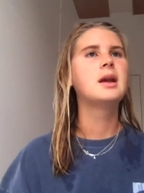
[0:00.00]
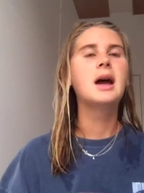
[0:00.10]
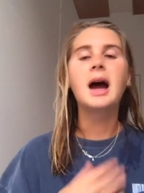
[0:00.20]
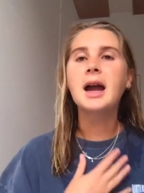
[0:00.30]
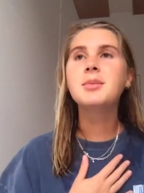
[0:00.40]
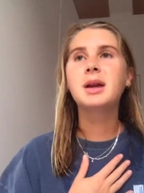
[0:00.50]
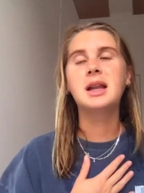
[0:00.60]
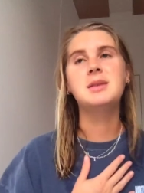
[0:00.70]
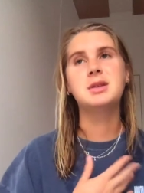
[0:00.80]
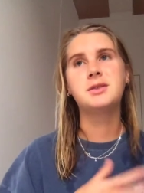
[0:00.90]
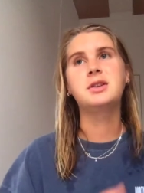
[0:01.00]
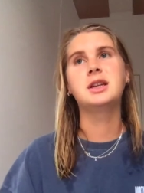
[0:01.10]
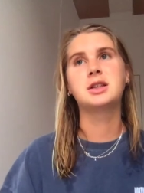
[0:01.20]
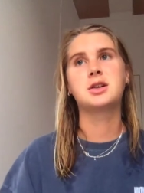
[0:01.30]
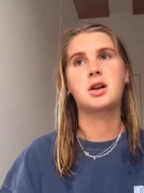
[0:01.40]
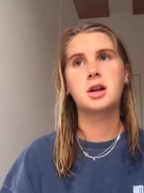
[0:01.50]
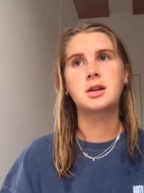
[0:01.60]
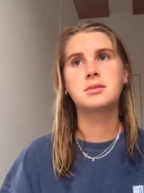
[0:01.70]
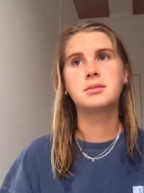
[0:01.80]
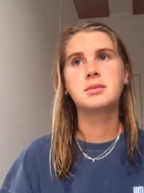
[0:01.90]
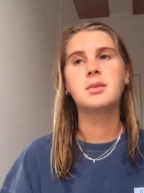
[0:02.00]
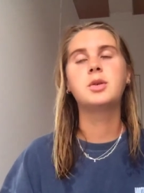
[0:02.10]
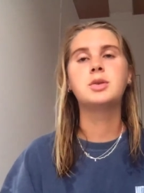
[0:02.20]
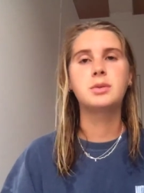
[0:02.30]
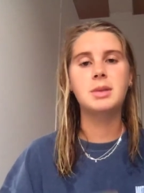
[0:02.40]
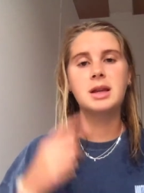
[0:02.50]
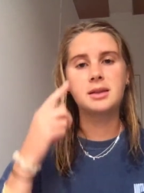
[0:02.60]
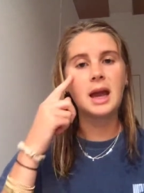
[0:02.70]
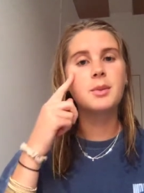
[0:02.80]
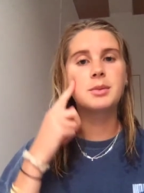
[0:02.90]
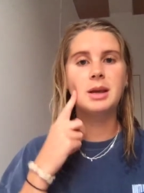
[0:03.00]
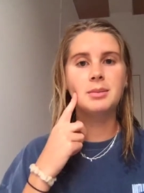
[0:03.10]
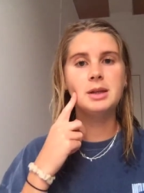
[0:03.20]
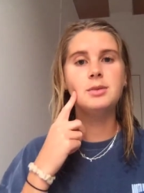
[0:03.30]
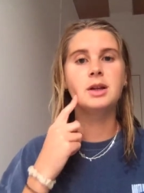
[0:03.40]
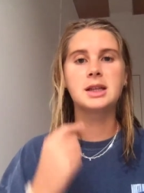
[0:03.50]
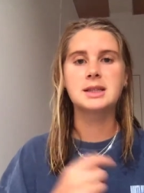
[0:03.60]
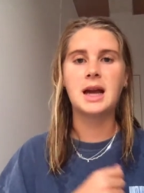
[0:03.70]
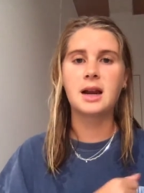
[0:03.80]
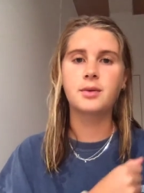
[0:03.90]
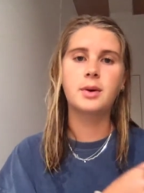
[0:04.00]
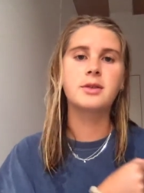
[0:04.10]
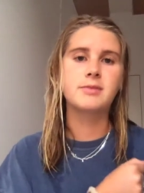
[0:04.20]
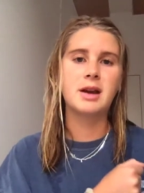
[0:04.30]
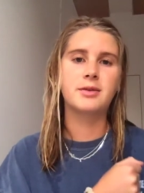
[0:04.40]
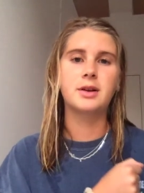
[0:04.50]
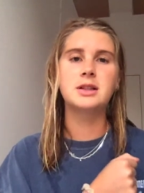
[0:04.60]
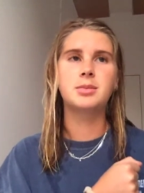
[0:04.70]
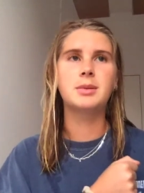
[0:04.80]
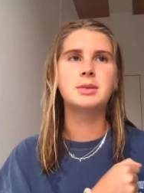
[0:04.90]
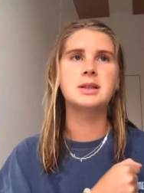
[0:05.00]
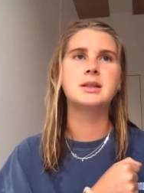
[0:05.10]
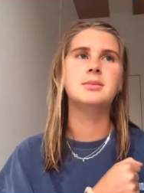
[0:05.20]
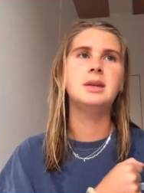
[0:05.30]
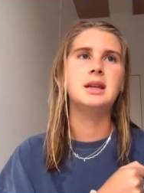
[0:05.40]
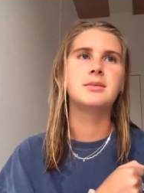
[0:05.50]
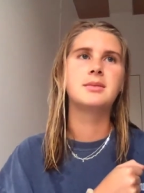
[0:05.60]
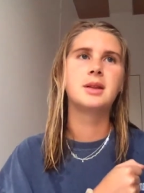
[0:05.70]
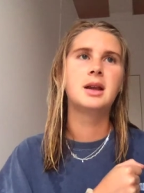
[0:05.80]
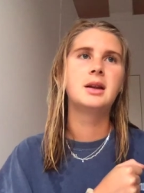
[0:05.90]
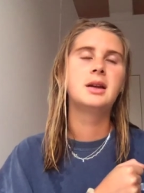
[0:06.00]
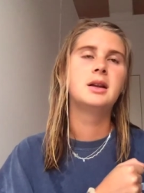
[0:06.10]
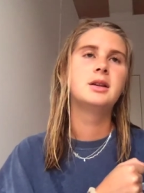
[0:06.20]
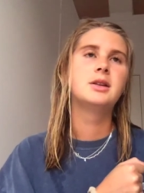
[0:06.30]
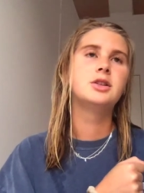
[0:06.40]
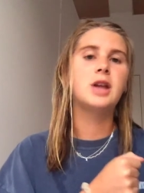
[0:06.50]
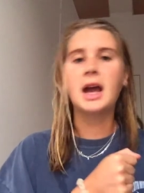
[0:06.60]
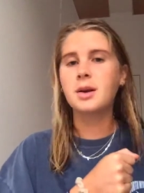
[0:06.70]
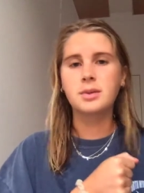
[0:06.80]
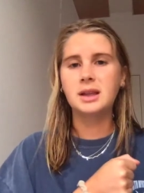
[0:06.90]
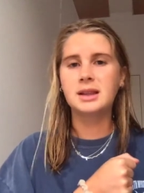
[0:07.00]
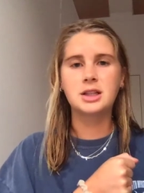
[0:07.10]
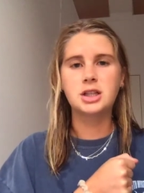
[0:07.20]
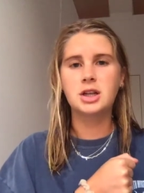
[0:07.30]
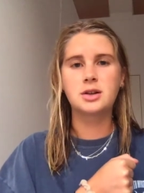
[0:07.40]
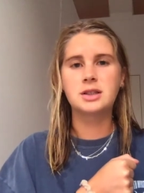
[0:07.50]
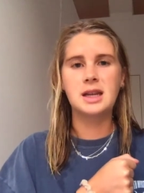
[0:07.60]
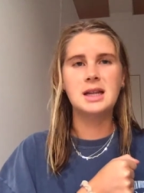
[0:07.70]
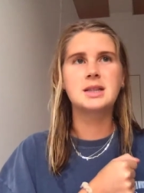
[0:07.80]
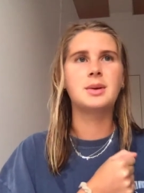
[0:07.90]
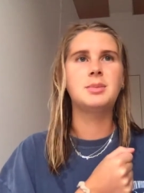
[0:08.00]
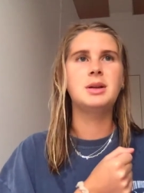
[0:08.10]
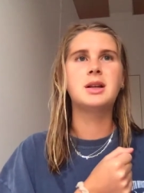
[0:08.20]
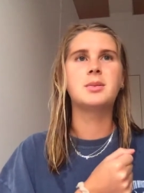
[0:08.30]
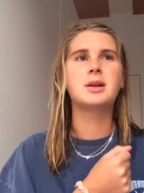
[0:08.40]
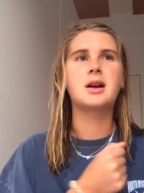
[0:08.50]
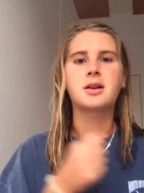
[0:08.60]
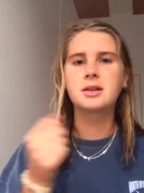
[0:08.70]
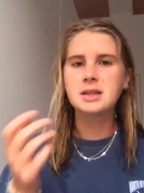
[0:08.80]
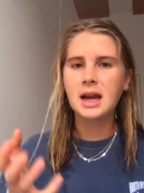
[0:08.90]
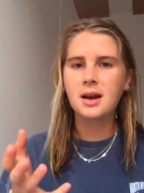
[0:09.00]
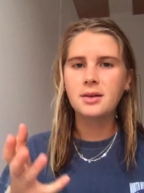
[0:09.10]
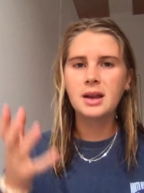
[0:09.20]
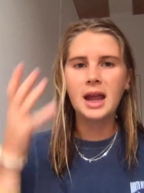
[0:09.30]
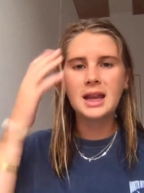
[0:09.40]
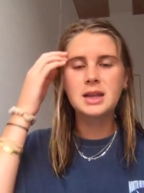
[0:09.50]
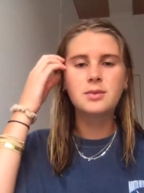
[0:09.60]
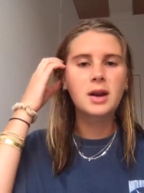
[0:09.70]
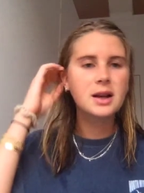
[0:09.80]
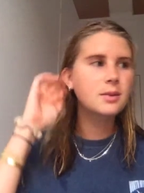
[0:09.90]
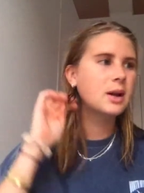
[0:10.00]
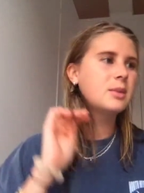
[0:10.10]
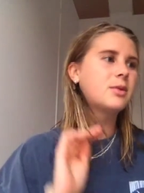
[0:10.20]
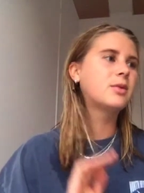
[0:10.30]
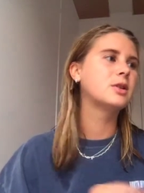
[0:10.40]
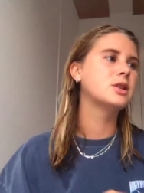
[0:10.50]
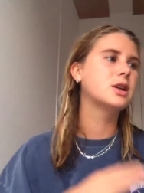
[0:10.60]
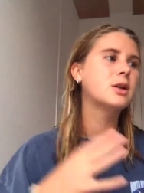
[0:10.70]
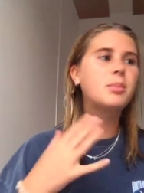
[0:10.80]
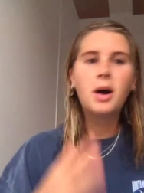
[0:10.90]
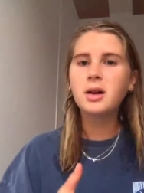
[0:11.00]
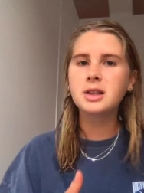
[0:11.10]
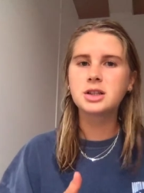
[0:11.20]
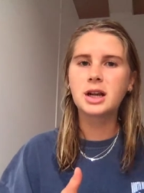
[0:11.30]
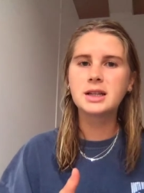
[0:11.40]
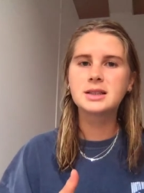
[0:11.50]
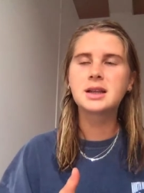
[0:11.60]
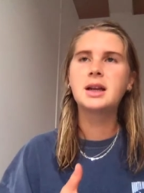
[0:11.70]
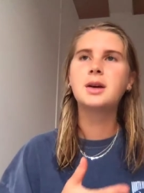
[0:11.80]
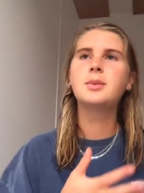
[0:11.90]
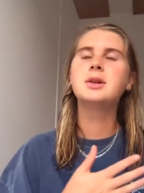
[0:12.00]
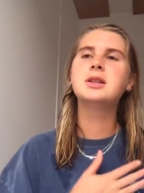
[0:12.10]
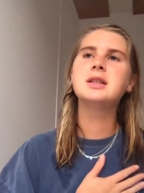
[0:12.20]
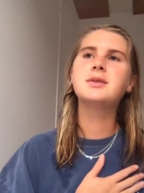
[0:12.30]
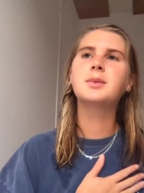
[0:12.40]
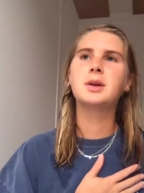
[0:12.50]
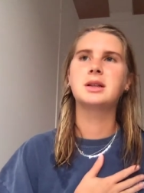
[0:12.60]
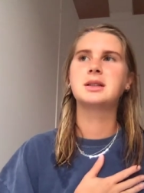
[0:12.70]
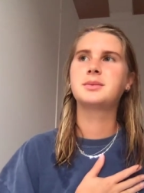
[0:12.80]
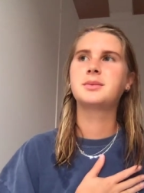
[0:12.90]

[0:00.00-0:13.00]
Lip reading: I bet Amy's feelings are hurt, that would make me really sad if one of my friends bumped into me. I don't think that she understands why Peter would knock her down, and he ran away before she could apologize, which is even worse.